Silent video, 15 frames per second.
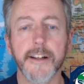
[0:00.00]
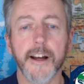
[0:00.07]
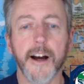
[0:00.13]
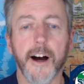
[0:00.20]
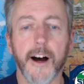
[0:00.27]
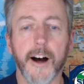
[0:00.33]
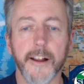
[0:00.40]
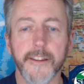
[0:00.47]

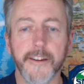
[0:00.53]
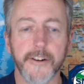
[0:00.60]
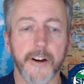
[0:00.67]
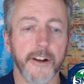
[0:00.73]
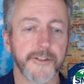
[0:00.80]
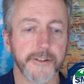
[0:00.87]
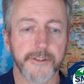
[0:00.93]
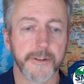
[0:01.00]
There are
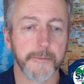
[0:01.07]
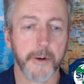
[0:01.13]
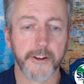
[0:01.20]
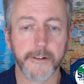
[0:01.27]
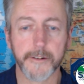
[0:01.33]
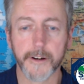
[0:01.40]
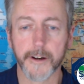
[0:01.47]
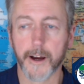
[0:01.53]
also some
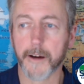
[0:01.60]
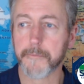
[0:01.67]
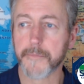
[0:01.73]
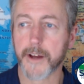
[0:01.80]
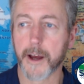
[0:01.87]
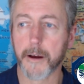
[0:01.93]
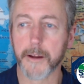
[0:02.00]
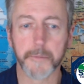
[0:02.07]
other
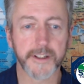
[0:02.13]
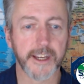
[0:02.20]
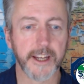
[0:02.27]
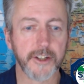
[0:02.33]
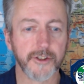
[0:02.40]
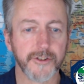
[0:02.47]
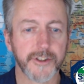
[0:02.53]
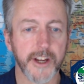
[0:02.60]

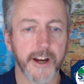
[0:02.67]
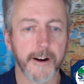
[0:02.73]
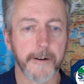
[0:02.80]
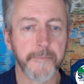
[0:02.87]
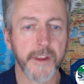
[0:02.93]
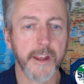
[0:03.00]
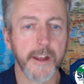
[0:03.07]
implications there.